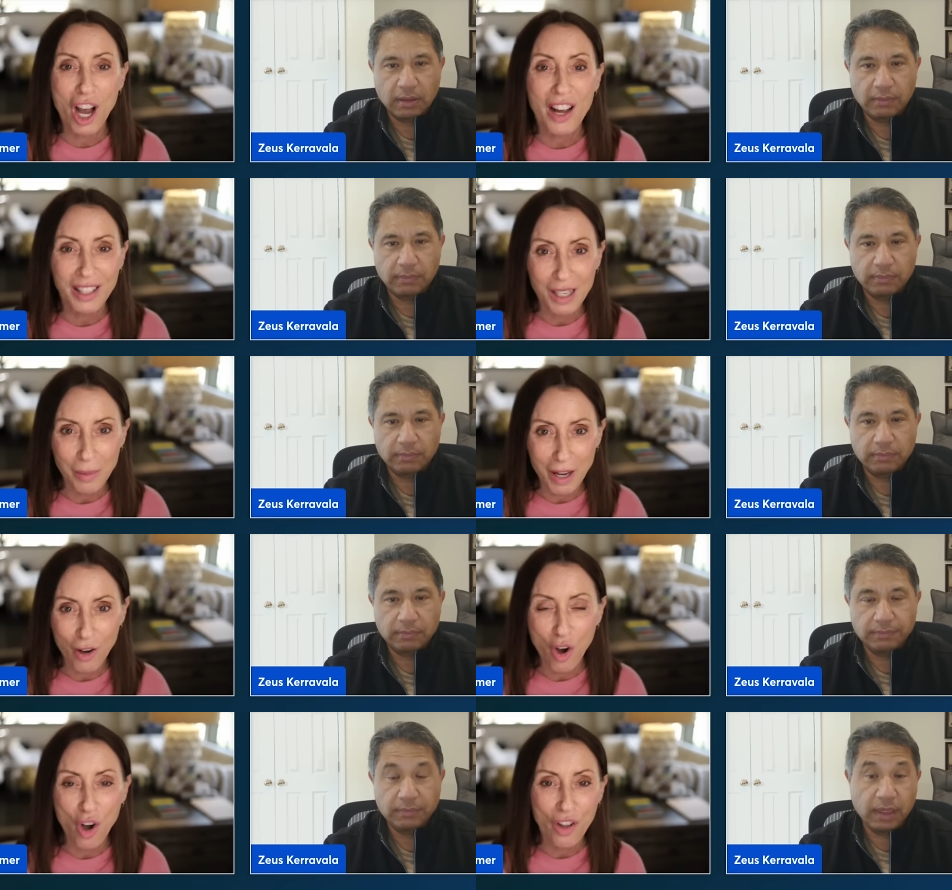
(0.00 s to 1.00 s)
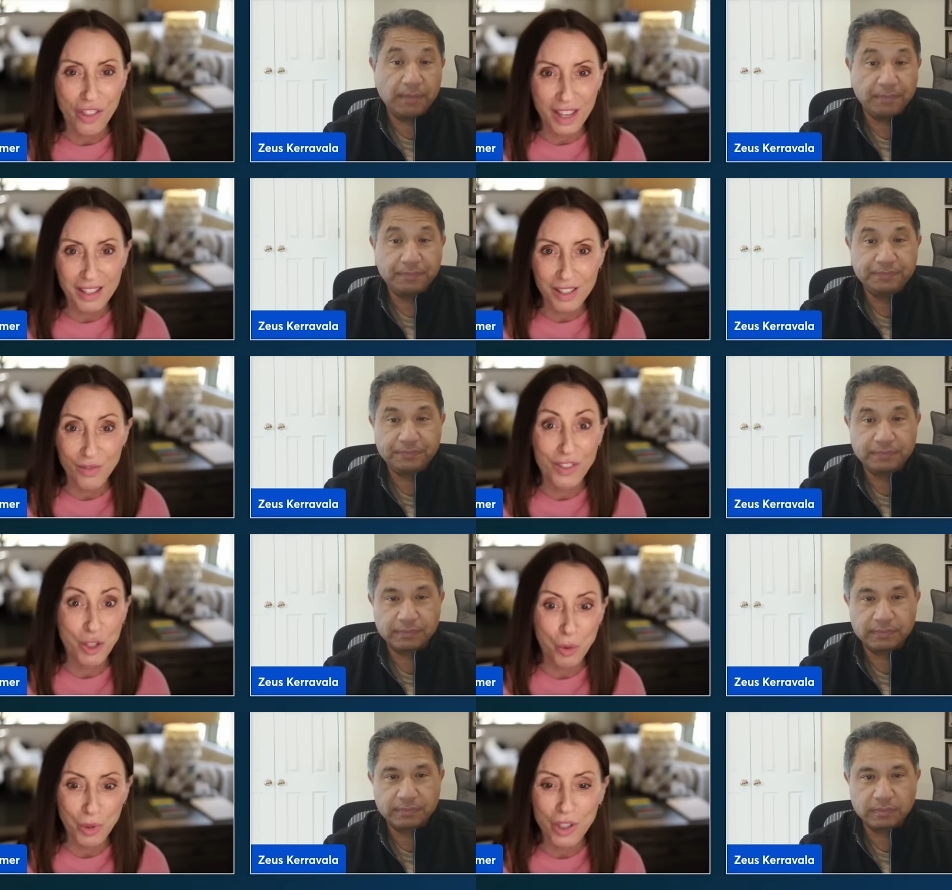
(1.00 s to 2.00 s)
Speaker 1: talking about all things
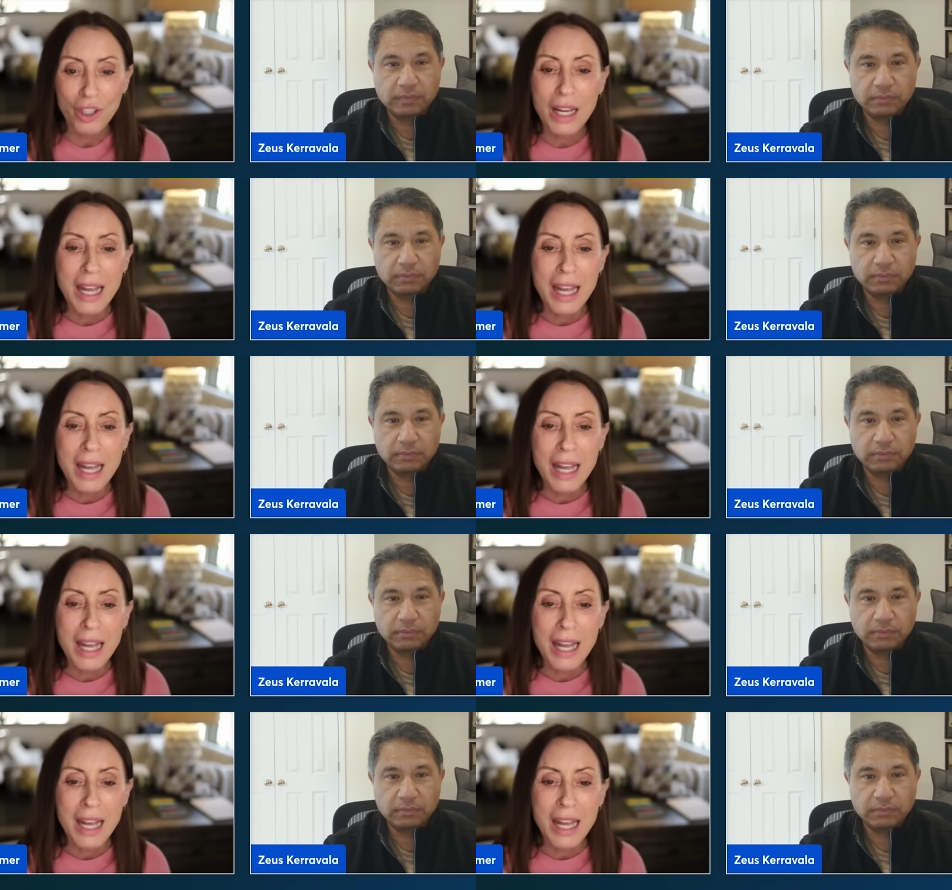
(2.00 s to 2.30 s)
visual.